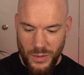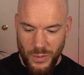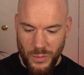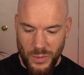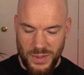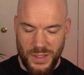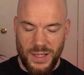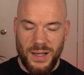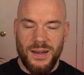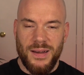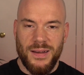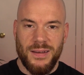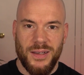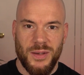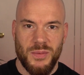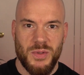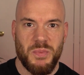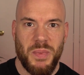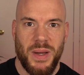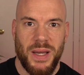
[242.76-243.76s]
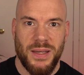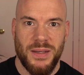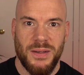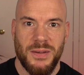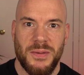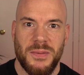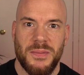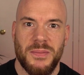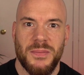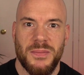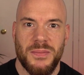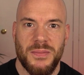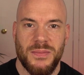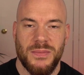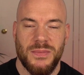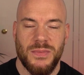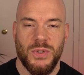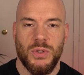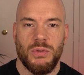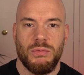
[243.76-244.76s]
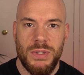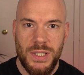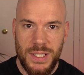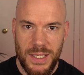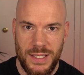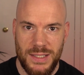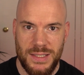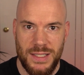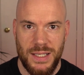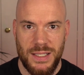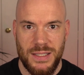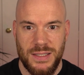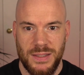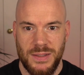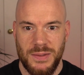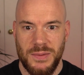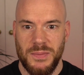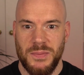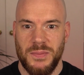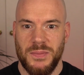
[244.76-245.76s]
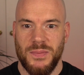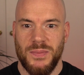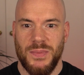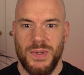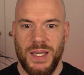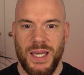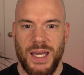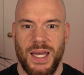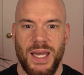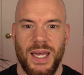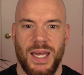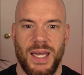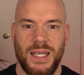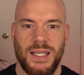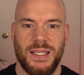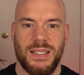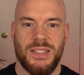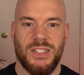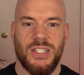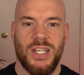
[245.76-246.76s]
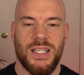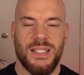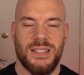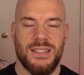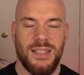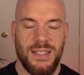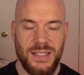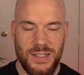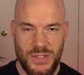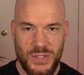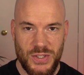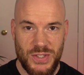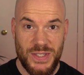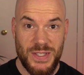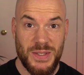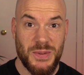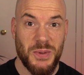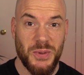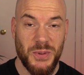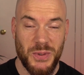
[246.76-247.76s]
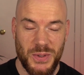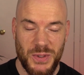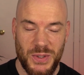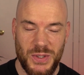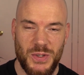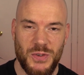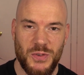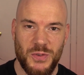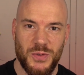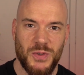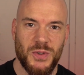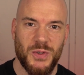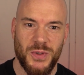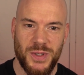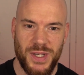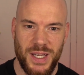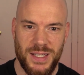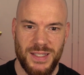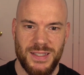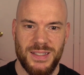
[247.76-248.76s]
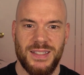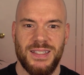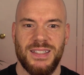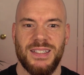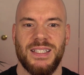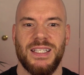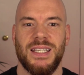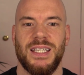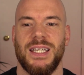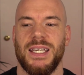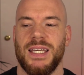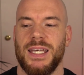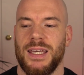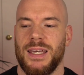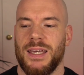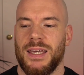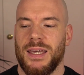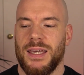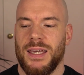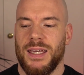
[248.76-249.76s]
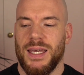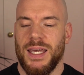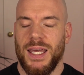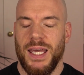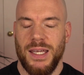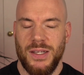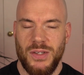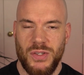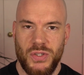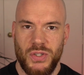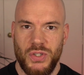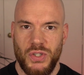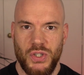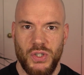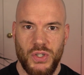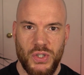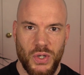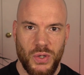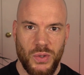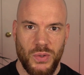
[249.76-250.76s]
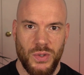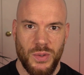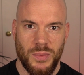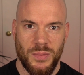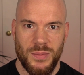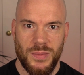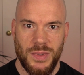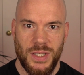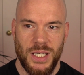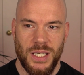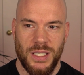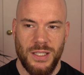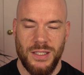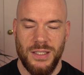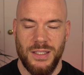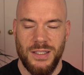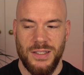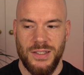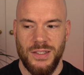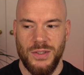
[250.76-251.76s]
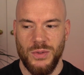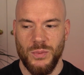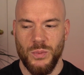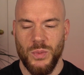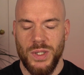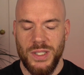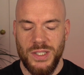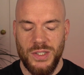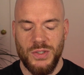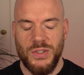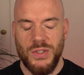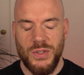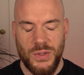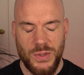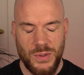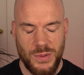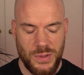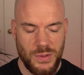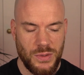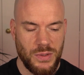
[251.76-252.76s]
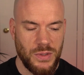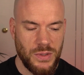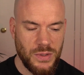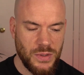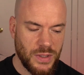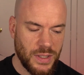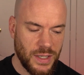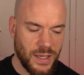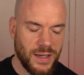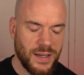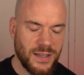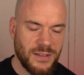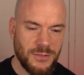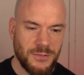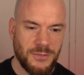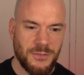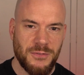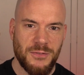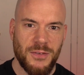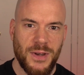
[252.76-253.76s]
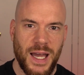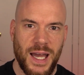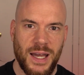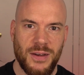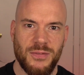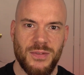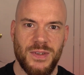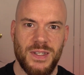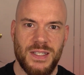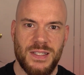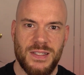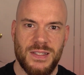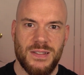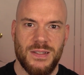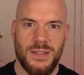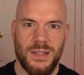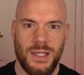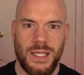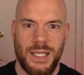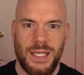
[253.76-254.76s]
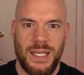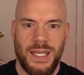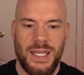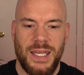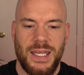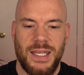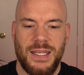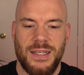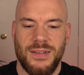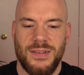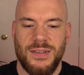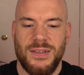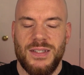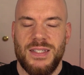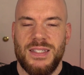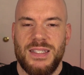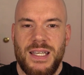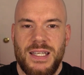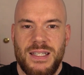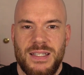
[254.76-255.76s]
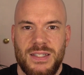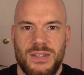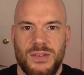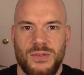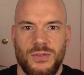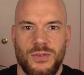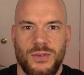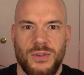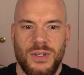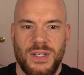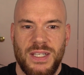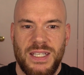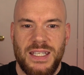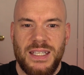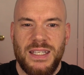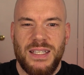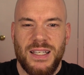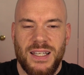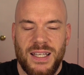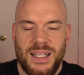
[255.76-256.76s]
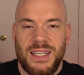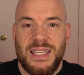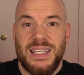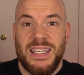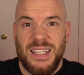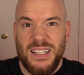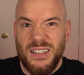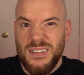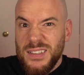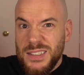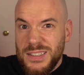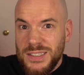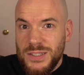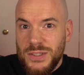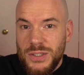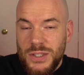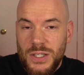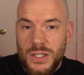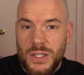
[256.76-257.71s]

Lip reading: when the client comes back 3 days later and checks in, just see what you've created, and you show them, and when you do, you kind of have this like inner sense of like guilt